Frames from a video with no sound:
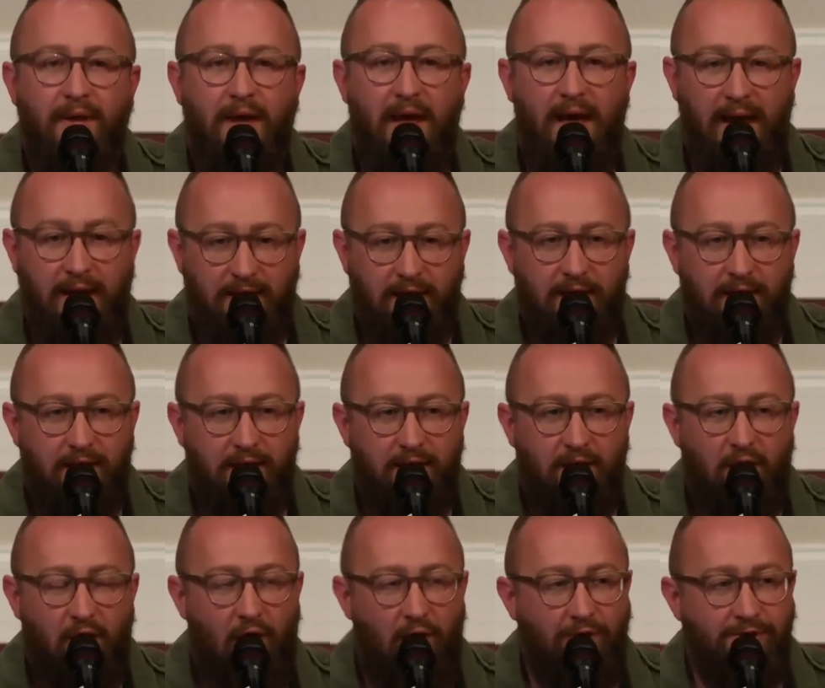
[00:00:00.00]
And
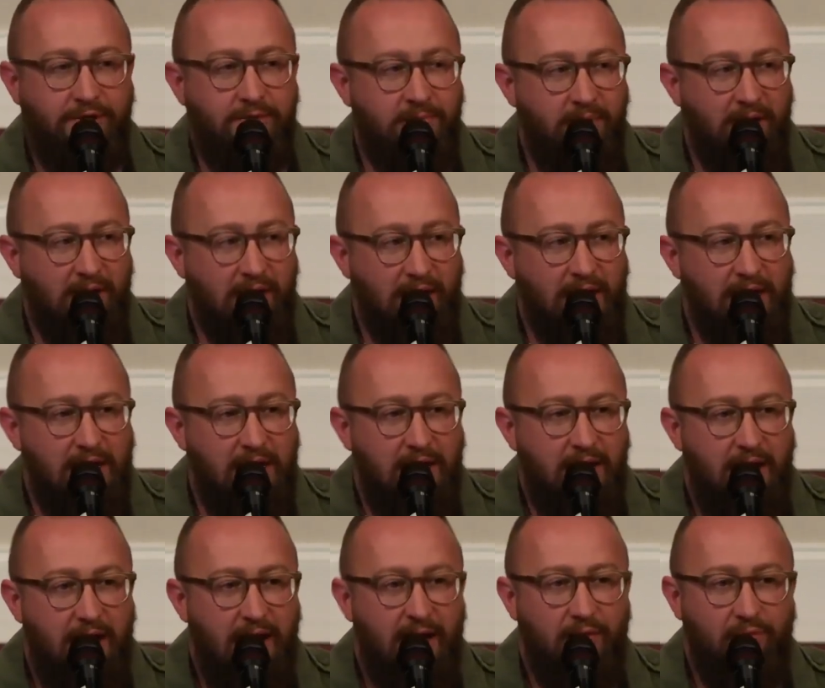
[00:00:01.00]
ultimately,
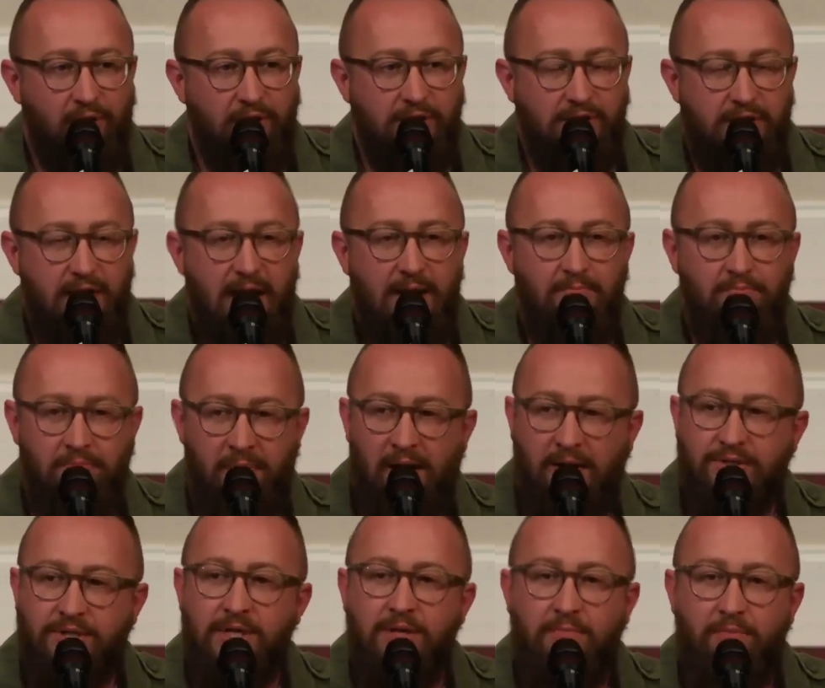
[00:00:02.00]
it was a
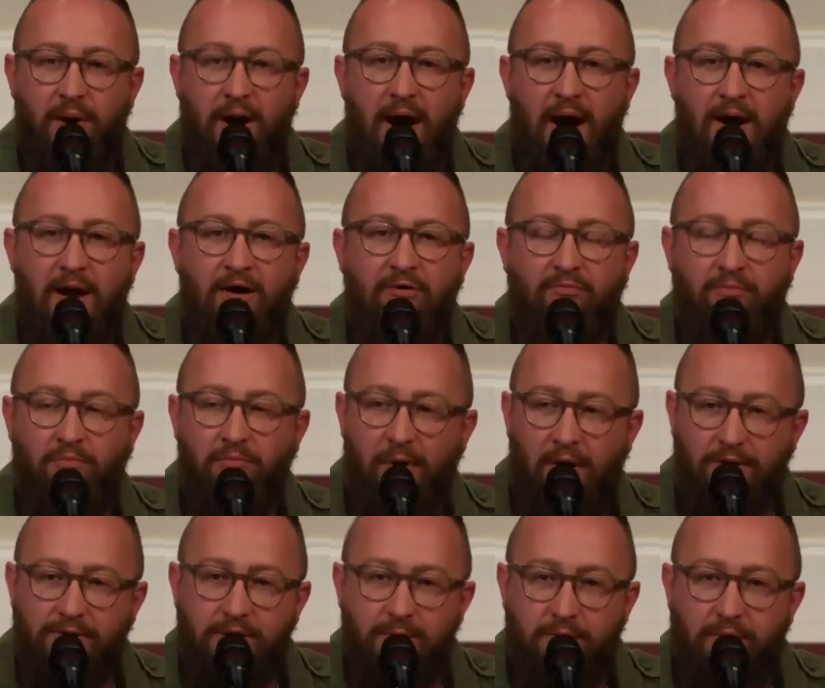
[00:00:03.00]
melting pot of
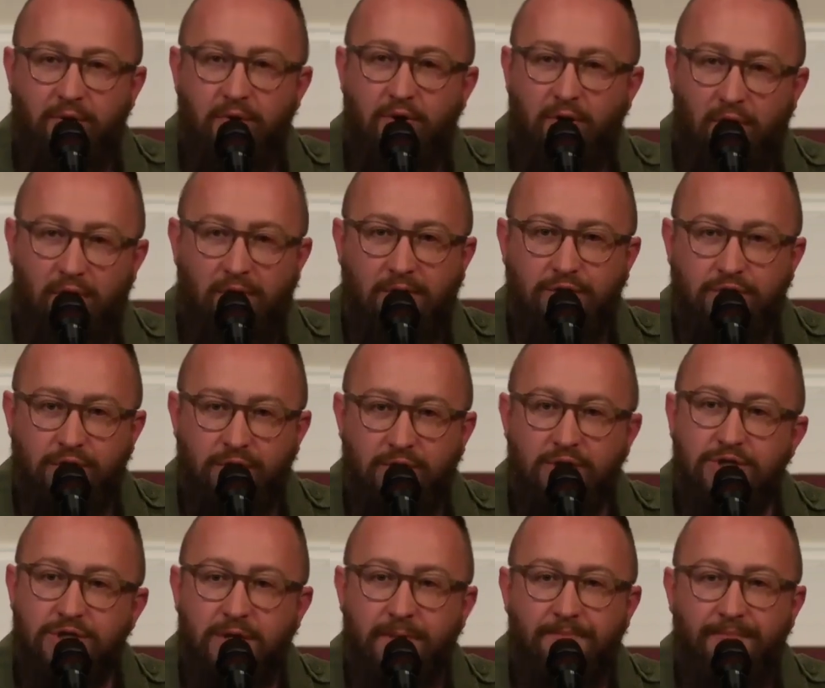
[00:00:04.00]
multiple cultures,